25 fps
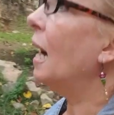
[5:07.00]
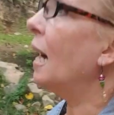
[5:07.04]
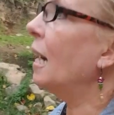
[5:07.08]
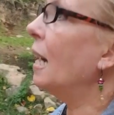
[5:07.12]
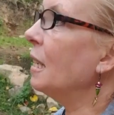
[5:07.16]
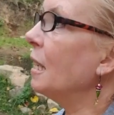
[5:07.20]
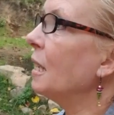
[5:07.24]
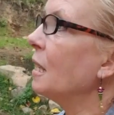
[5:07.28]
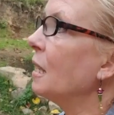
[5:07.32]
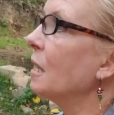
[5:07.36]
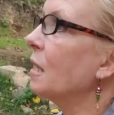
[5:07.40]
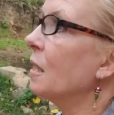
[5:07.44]

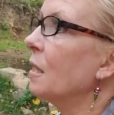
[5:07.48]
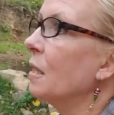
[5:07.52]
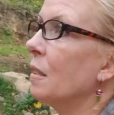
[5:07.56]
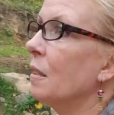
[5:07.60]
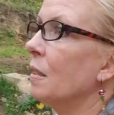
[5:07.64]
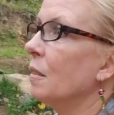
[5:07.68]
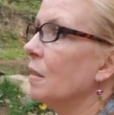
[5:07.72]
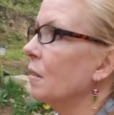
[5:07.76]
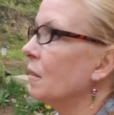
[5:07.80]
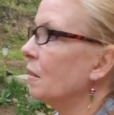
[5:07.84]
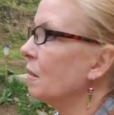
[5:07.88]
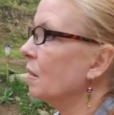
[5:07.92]
I just
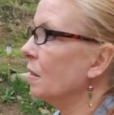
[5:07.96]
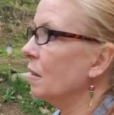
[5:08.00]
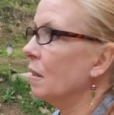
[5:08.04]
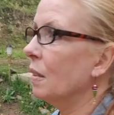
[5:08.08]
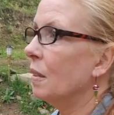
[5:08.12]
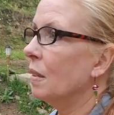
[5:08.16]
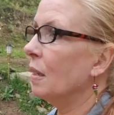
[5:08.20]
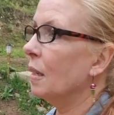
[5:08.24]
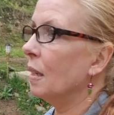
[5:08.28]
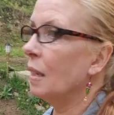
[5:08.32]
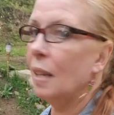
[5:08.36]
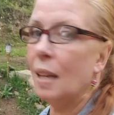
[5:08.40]
uh,
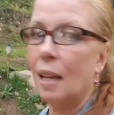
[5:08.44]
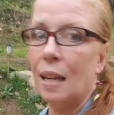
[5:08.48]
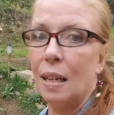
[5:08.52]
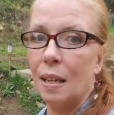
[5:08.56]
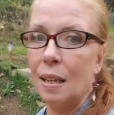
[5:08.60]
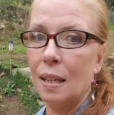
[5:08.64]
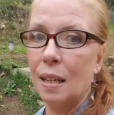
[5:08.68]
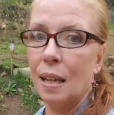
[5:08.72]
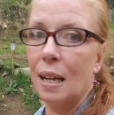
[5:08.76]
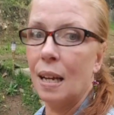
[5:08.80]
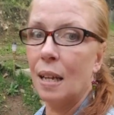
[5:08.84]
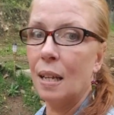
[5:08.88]

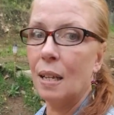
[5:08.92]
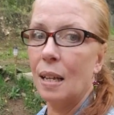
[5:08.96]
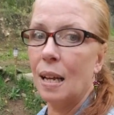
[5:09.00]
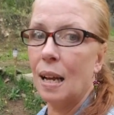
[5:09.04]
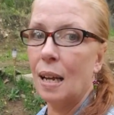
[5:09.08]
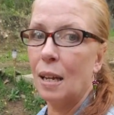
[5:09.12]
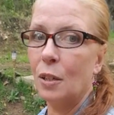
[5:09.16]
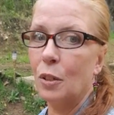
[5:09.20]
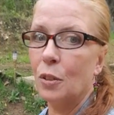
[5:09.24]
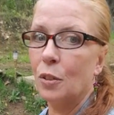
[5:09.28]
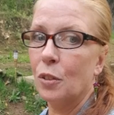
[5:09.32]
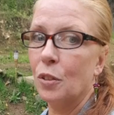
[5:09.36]
I, I,
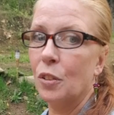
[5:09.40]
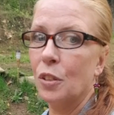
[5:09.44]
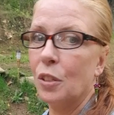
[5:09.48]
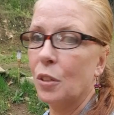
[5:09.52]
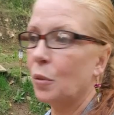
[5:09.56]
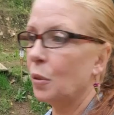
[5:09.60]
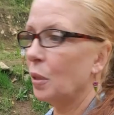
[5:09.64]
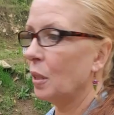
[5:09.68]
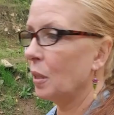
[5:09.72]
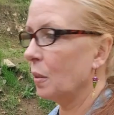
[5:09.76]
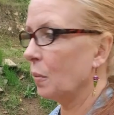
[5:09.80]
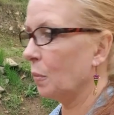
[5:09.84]
I don't
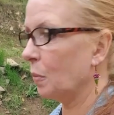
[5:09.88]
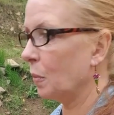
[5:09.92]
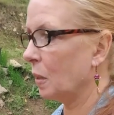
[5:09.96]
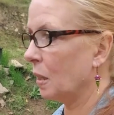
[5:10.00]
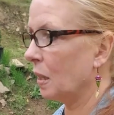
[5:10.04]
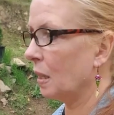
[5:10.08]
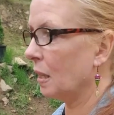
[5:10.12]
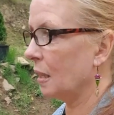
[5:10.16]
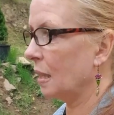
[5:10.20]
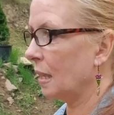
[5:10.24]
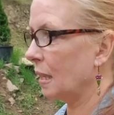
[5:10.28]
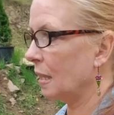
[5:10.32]
agree
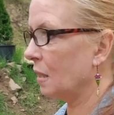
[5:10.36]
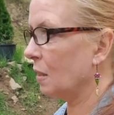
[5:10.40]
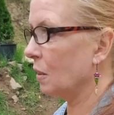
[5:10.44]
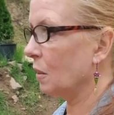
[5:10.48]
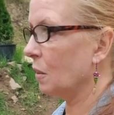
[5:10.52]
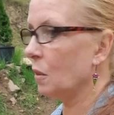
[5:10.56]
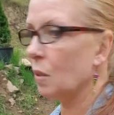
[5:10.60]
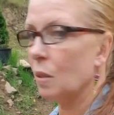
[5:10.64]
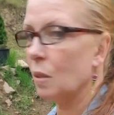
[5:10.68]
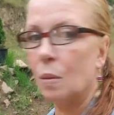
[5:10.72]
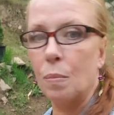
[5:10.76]
with that